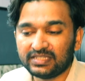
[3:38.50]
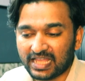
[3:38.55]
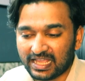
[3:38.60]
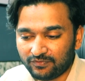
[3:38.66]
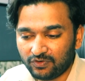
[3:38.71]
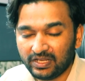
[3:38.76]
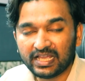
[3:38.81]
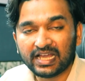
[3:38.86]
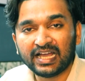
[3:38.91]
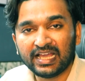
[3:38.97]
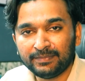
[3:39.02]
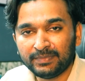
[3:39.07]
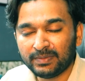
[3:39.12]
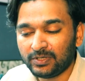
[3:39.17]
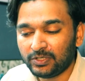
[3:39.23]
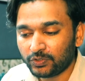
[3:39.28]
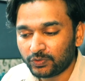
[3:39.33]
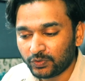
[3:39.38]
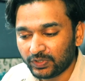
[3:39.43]
thankfully, I am
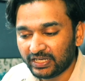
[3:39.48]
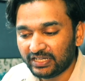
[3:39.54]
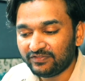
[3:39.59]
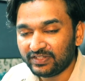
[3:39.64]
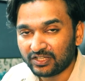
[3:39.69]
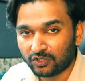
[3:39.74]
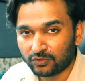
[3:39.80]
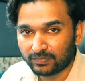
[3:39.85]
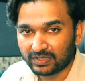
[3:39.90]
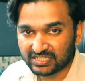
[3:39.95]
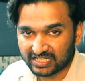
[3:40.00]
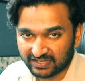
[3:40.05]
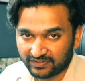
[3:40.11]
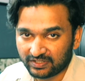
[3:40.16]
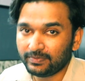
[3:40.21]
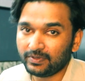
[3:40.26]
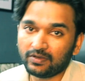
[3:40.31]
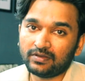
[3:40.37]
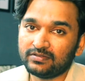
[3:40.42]
able to do it without much
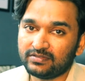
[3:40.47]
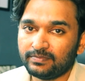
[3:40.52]
effort because